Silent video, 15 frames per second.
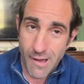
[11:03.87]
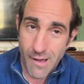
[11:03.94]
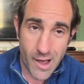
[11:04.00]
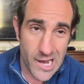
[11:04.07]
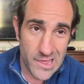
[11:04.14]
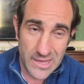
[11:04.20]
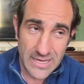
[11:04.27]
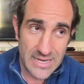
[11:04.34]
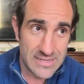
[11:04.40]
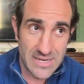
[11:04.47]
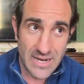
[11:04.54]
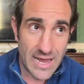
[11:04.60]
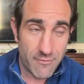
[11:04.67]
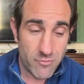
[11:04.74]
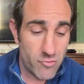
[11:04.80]
I think he's going
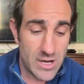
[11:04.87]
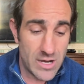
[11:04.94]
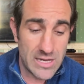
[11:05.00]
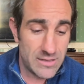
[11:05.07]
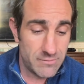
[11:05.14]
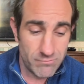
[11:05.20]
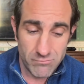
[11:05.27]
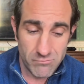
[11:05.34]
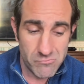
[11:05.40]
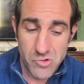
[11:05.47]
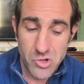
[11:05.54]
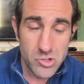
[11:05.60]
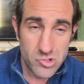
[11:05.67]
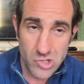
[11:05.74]
to have a really good